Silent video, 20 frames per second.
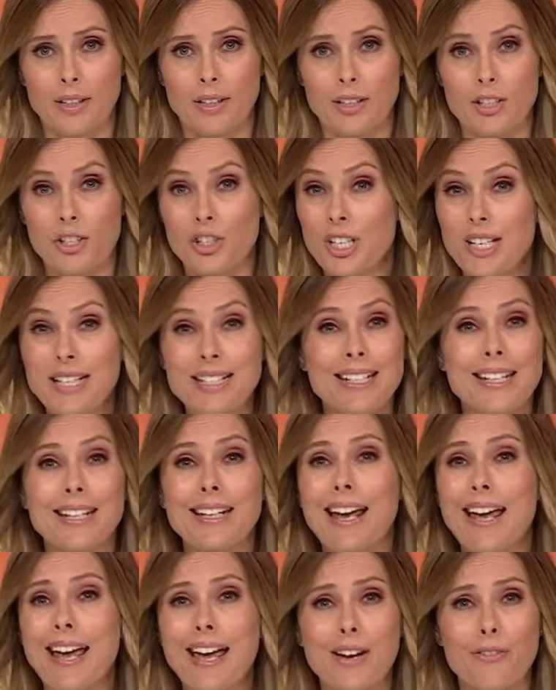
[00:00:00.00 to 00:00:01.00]
She
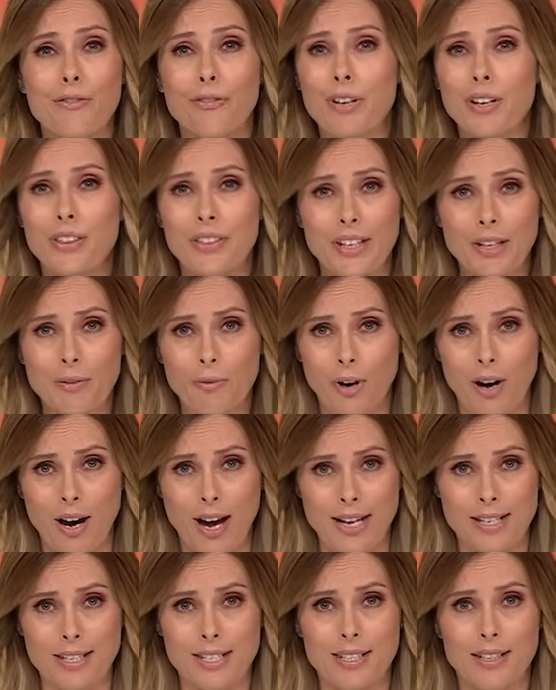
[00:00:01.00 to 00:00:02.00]
did everything
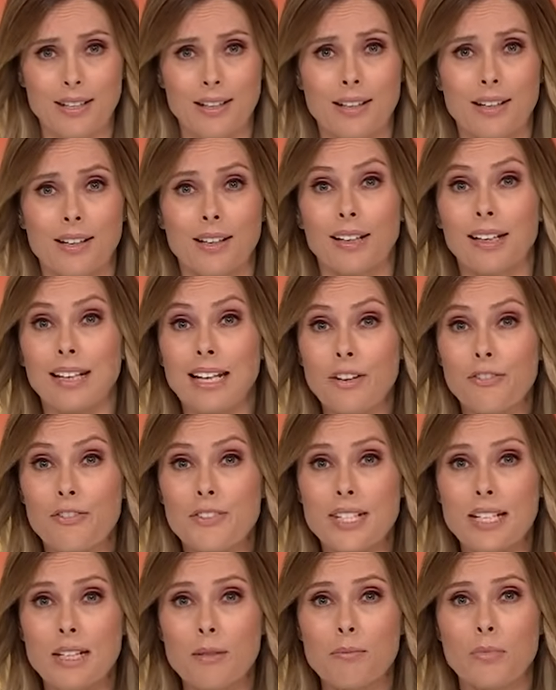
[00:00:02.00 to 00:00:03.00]
right. Left
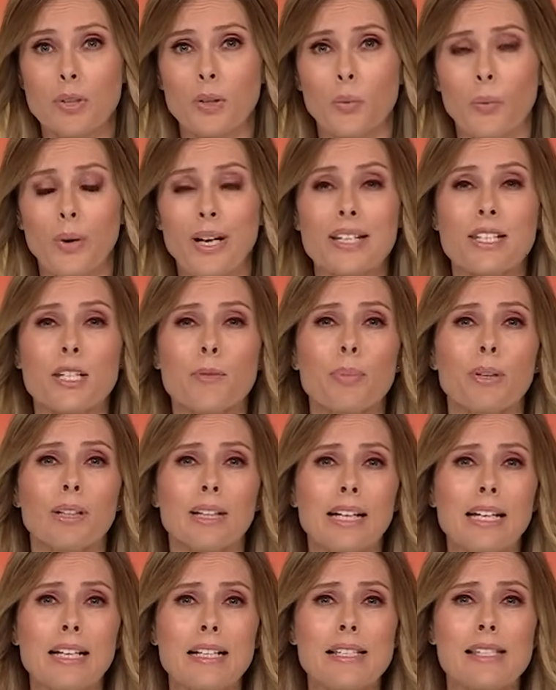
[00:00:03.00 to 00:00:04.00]
him, went to
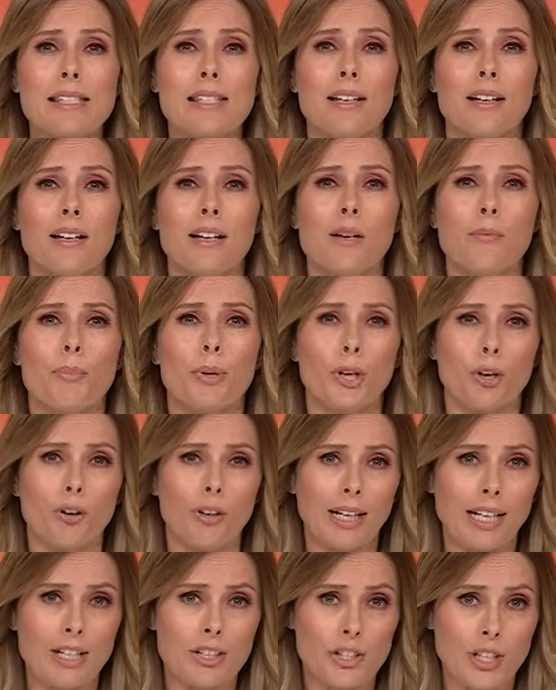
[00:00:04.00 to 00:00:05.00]
police, but her
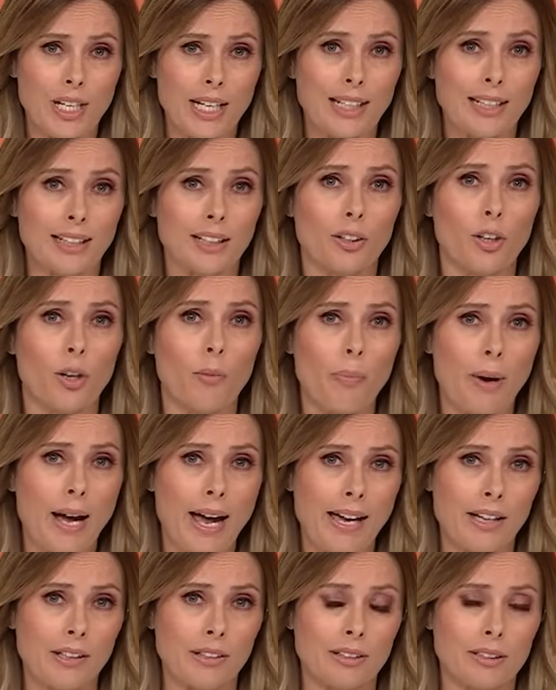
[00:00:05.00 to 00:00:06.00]
alleged killer got
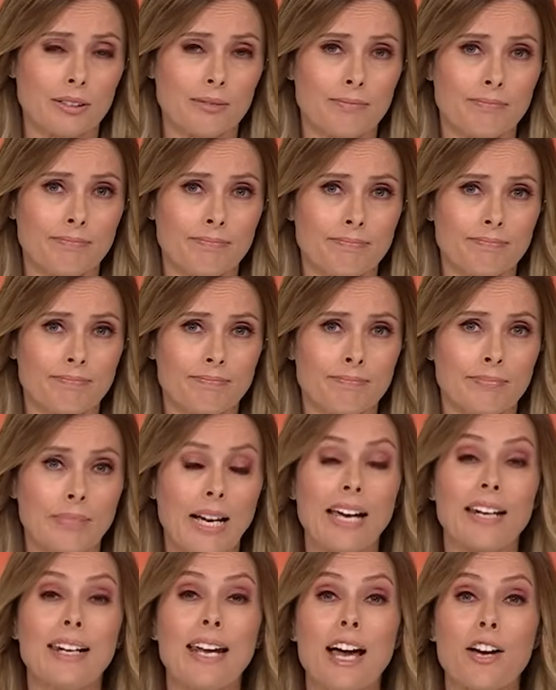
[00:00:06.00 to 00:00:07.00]
bail.
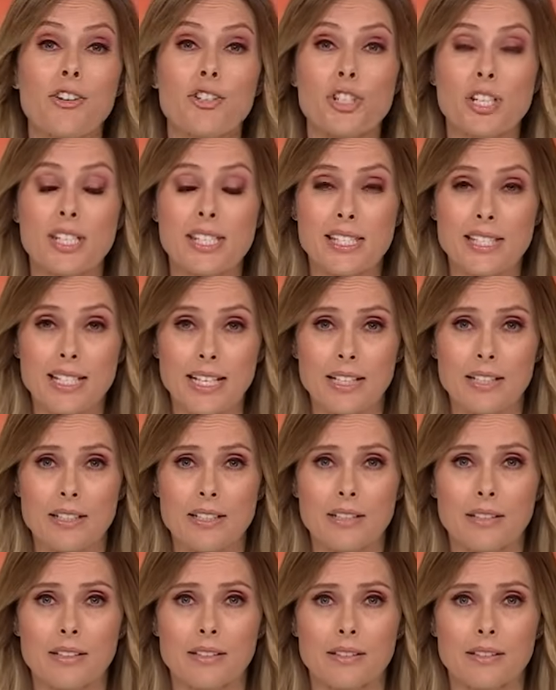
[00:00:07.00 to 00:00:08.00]
And now she's dead.